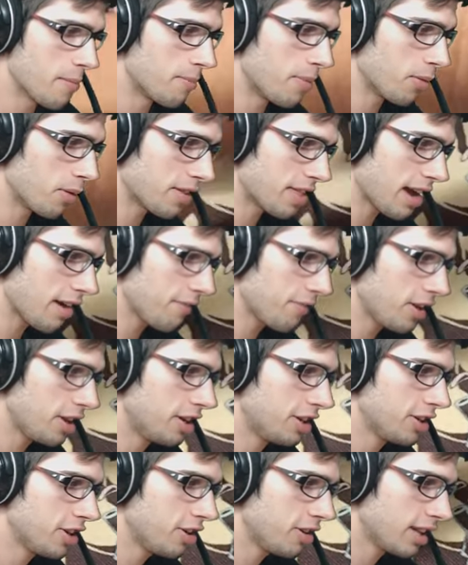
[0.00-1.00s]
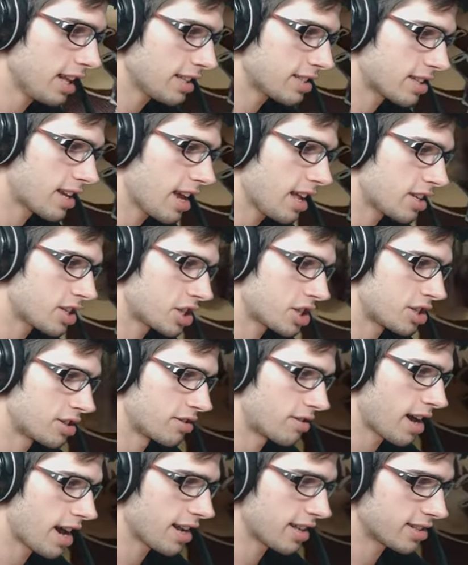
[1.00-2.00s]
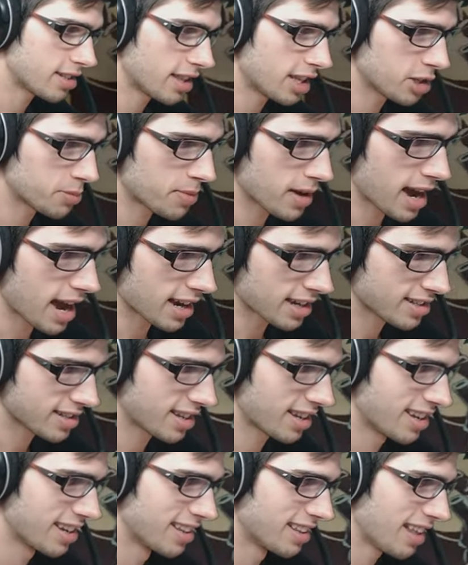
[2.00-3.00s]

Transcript: But without further ado, let's get straight into these packs.